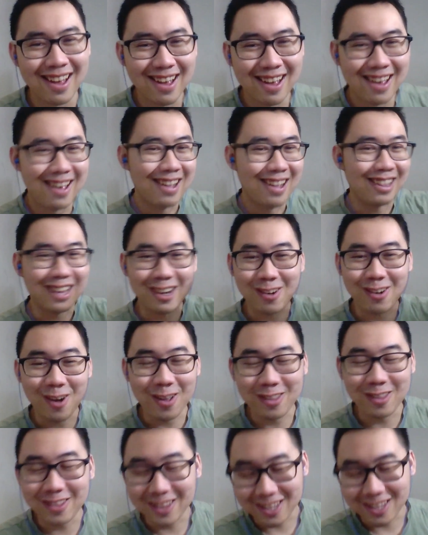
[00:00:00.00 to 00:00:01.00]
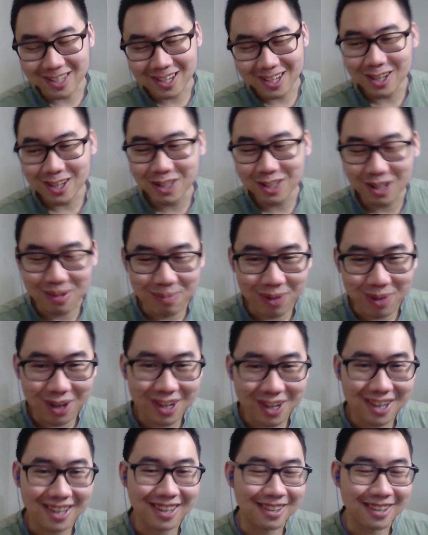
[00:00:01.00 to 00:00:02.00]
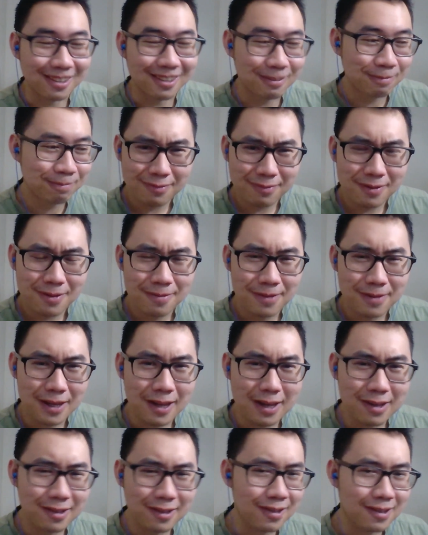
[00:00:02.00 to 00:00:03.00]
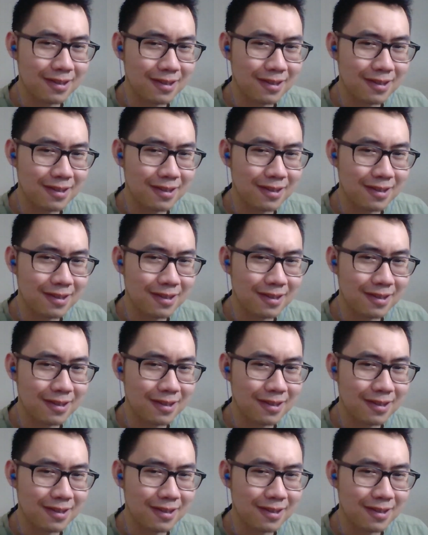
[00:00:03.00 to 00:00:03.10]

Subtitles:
later on in the discussion. But his